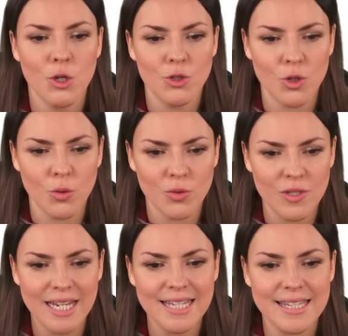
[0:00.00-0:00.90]
So
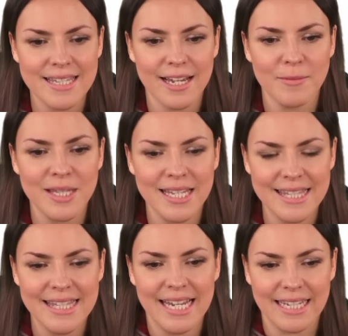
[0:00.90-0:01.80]
6 times
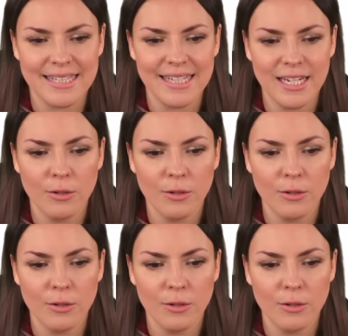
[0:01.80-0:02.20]
6